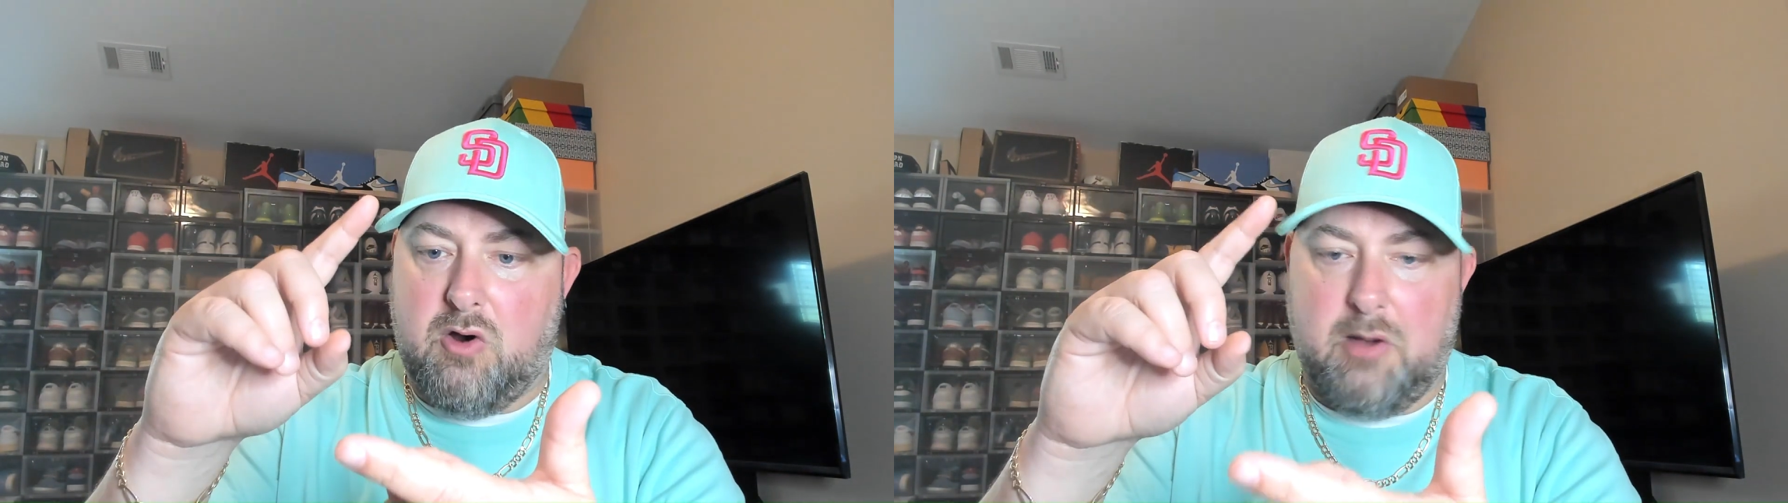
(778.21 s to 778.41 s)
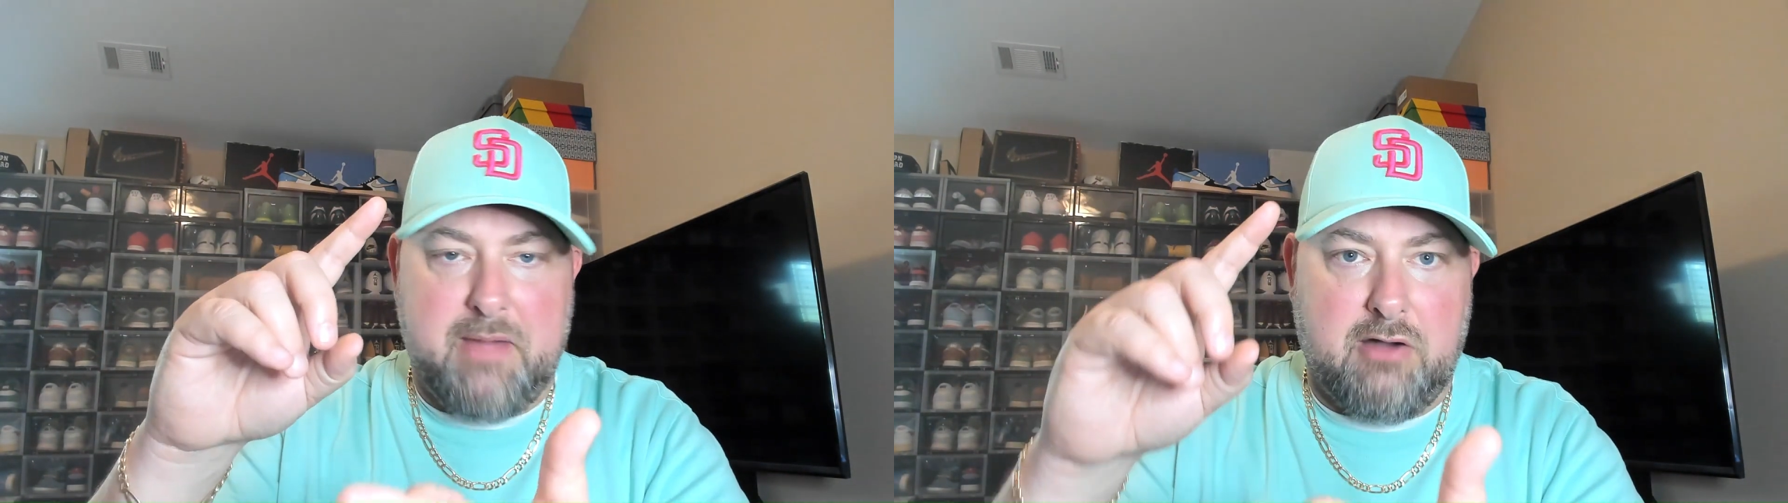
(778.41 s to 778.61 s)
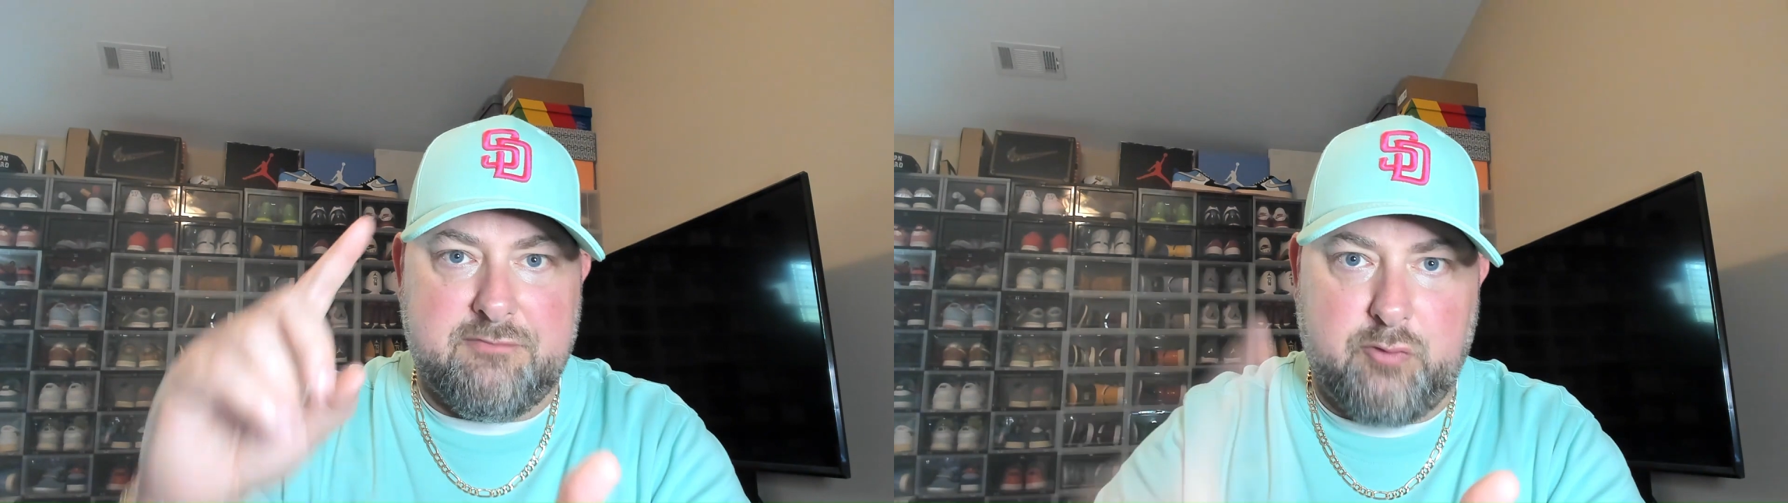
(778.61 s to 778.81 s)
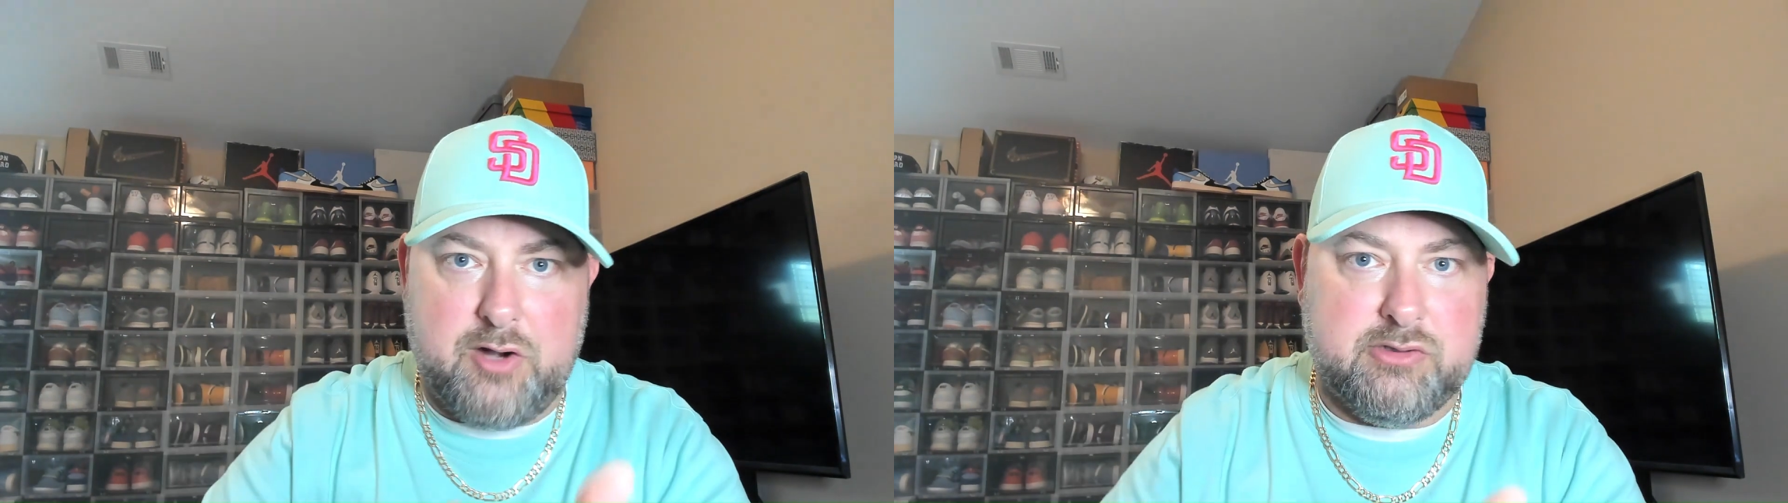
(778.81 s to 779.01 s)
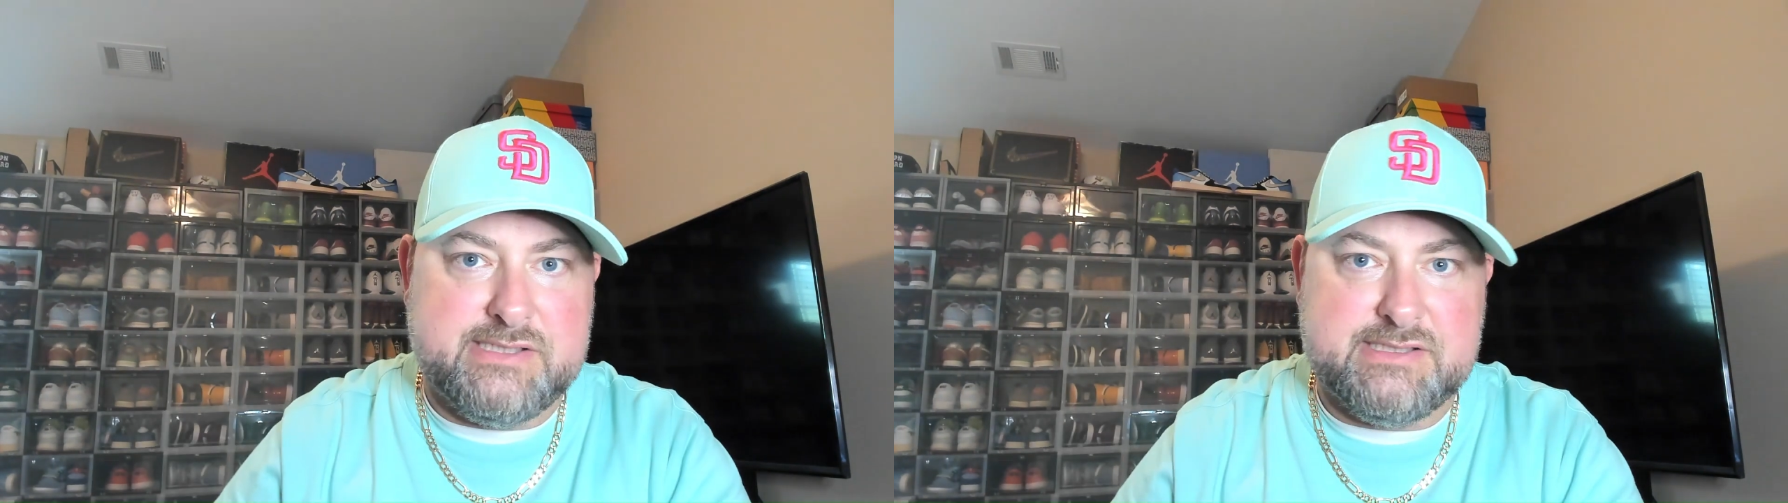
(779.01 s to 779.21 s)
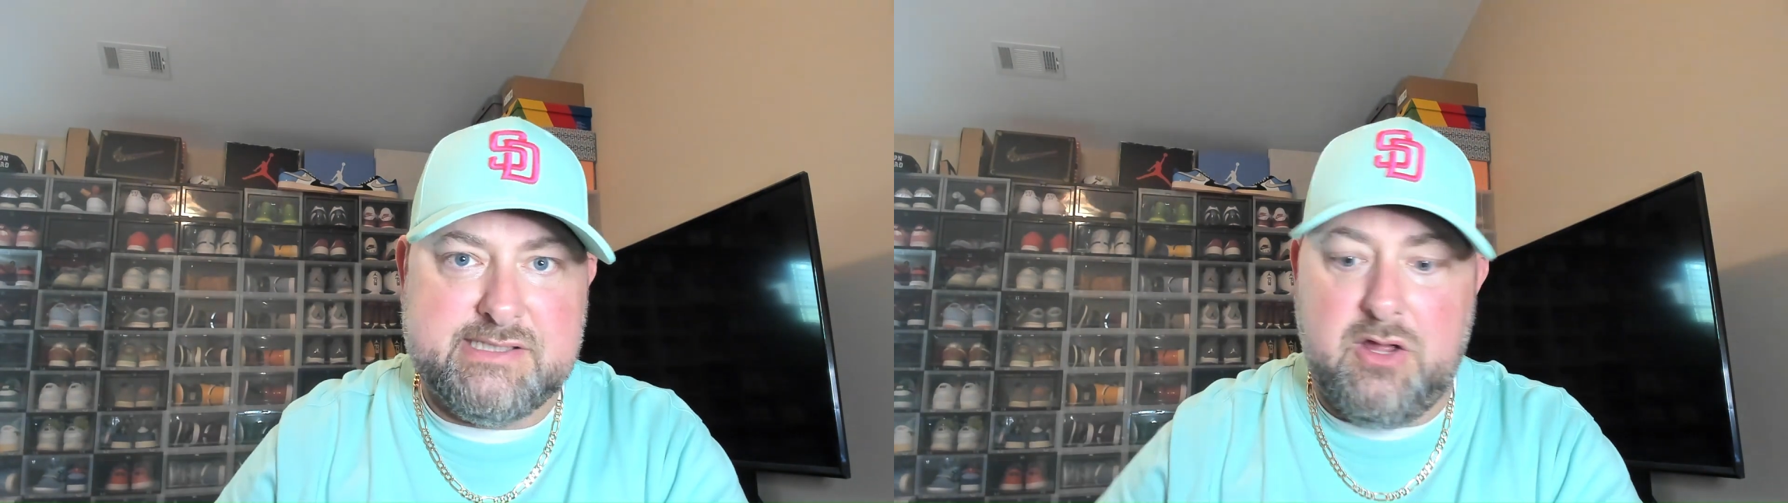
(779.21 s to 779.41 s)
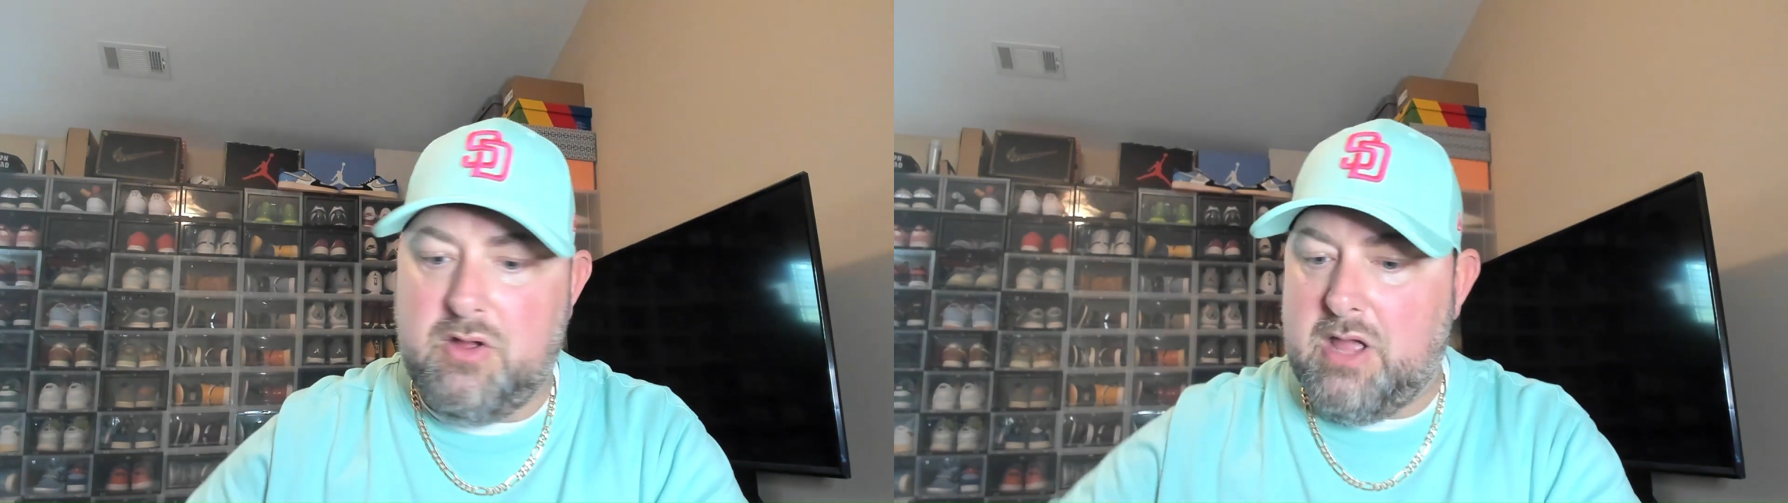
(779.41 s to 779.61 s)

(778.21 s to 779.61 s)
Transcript: are about fragrances.